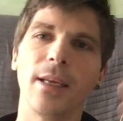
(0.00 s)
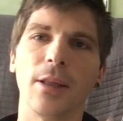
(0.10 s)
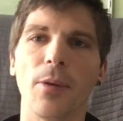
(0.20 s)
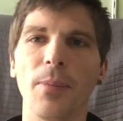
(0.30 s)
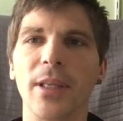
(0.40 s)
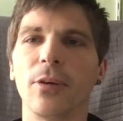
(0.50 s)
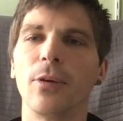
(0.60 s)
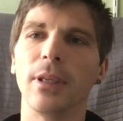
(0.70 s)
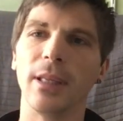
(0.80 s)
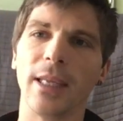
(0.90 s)
in the
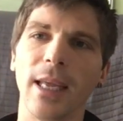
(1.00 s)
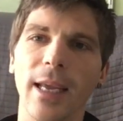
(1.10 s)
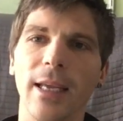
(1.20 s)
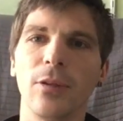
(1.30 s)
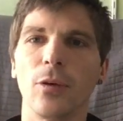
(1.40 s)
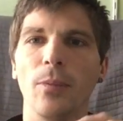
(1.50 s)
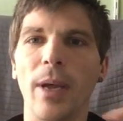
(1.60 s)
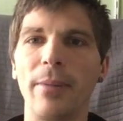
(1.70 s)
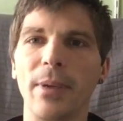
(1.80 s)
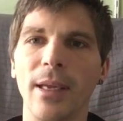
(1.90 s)
middle, in the end, or
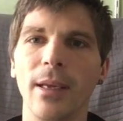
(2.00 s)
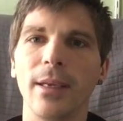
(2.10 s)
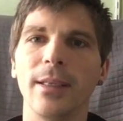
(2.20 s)
maybe